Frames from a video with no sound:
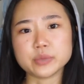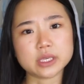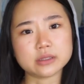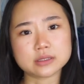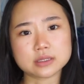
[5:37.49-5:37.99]

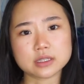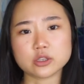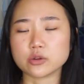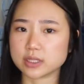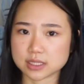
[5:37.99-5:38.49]
means
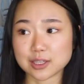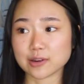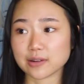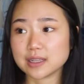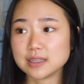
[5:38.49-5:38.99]
your
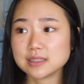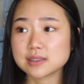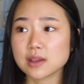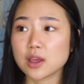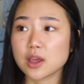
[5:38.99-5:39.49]
insecurities.